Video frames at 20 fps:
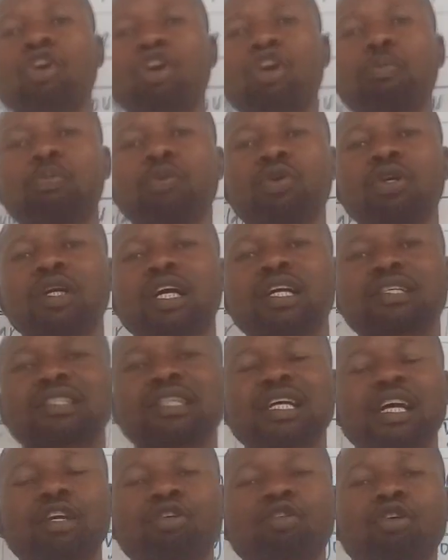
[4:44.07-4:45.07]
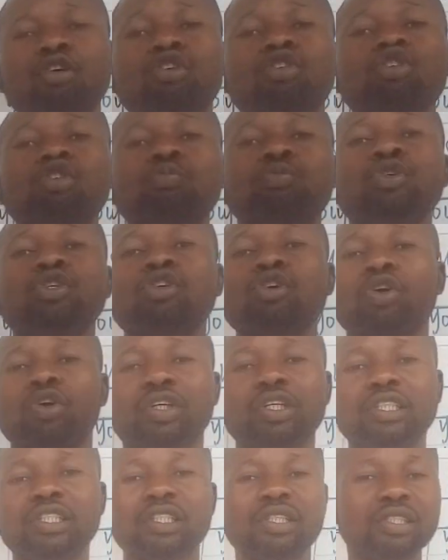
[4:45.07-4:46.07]
Pronouns cannot go beyond
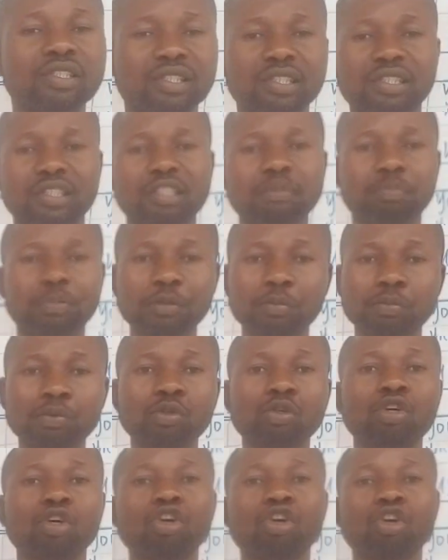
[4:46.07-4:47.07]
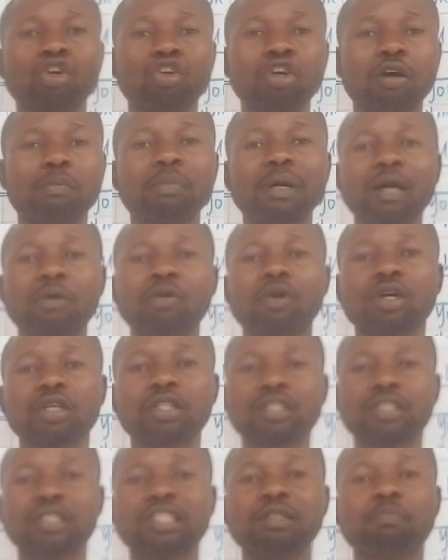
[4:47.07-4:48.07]
these 3 people. Number
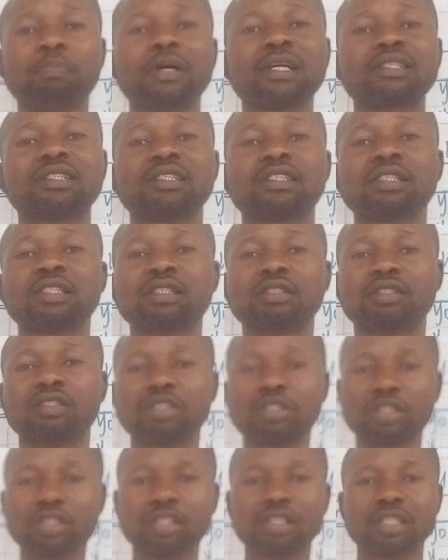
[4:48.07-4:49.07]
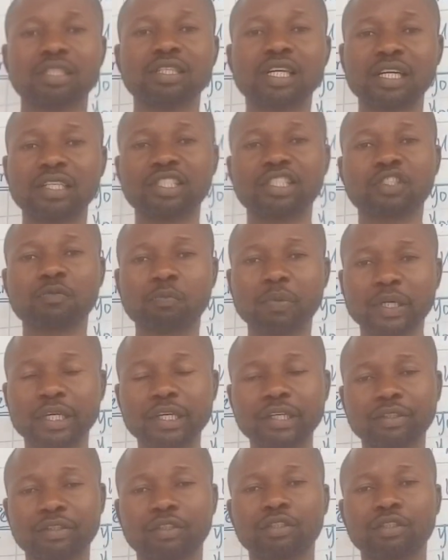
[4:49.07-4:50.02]
1, the person that is speaking.